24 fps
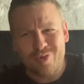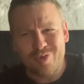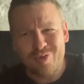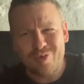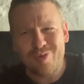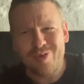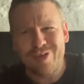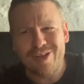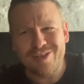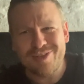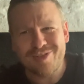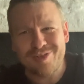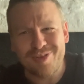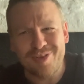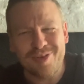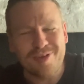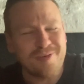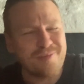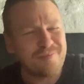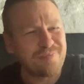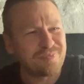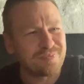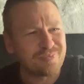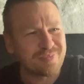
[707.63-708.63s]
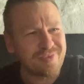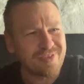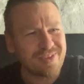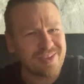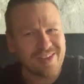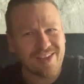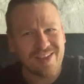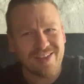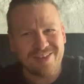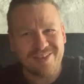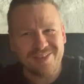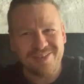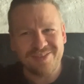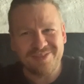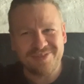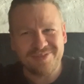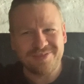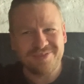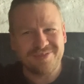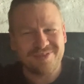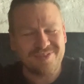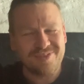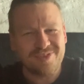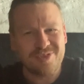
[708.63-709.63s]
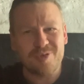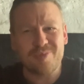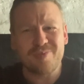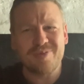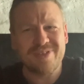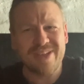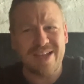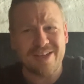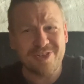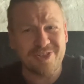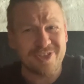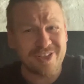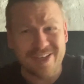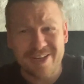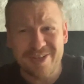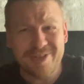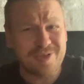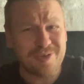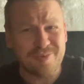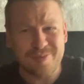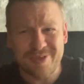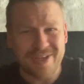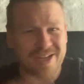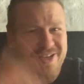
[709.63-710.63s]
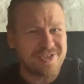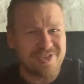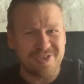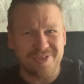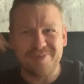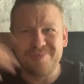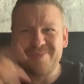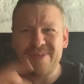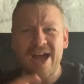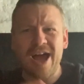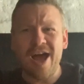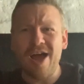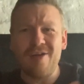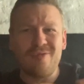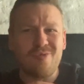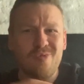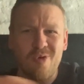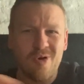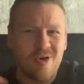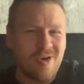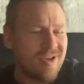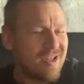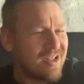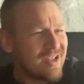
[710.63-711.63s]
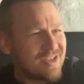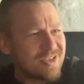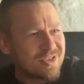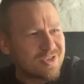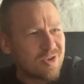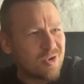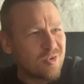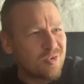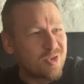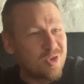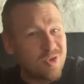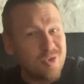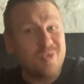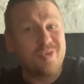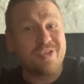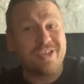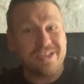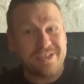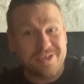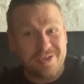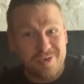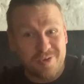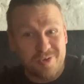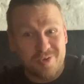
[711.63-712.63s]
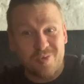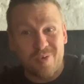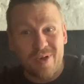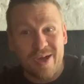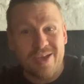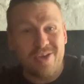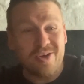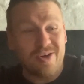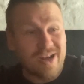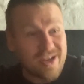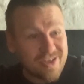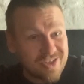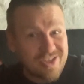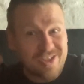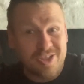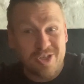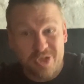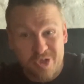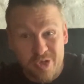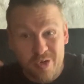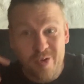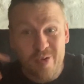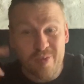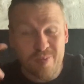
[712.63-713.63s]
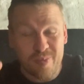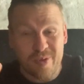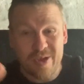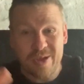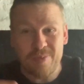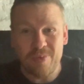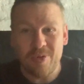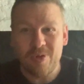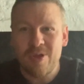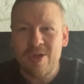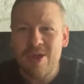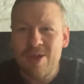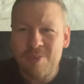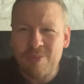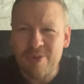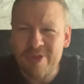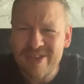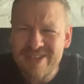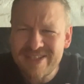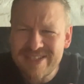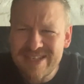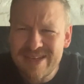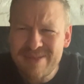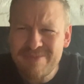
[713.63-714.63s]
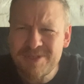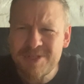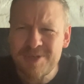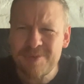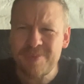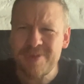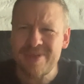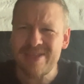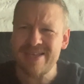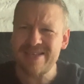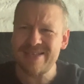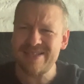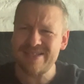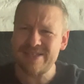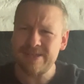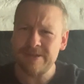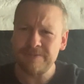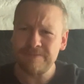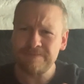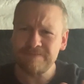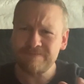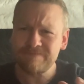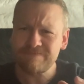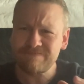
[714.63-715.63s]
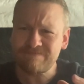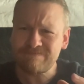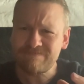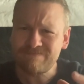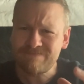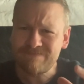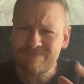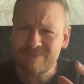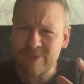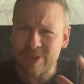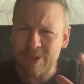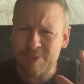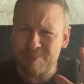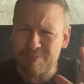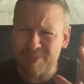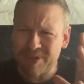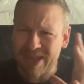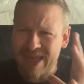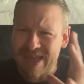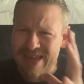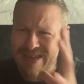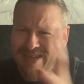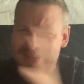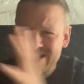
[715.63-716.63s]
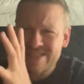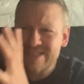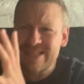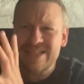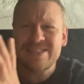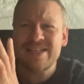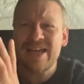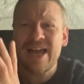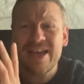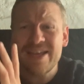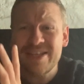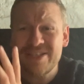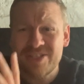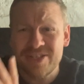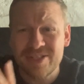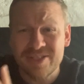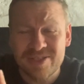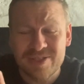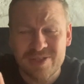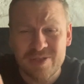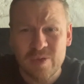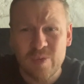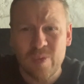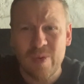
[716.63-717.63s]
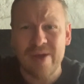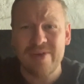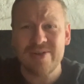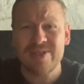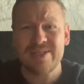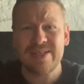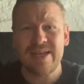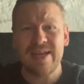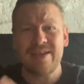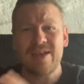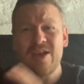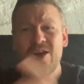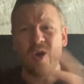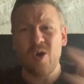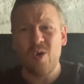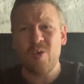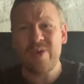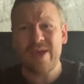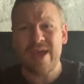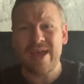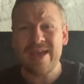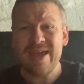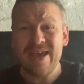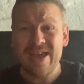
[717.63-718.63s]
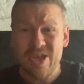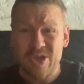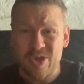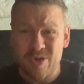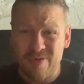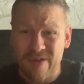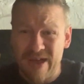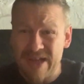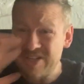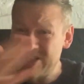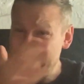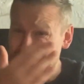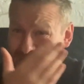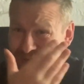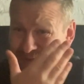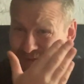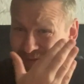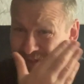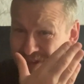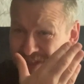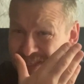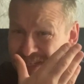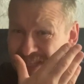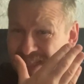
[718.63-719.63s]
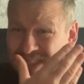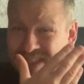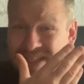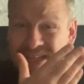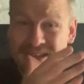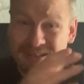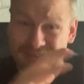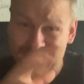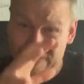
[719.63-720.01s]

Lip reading: that's substantial and insubstantial, out of war. So kyujutsu is where you're actually shooting people. But there seems to be this blend into taijutsu where it's like, okay, you've actually physically